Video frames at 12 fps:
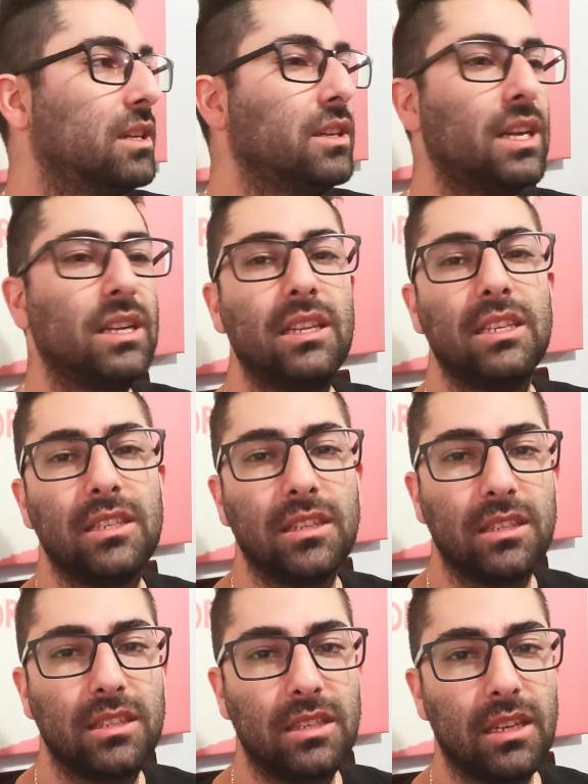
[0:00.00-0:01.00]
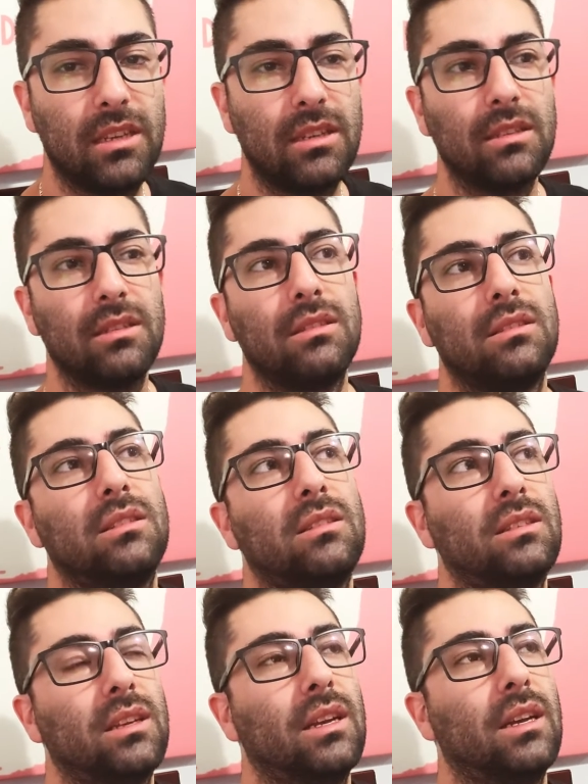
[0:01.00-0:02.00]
You get decent sales.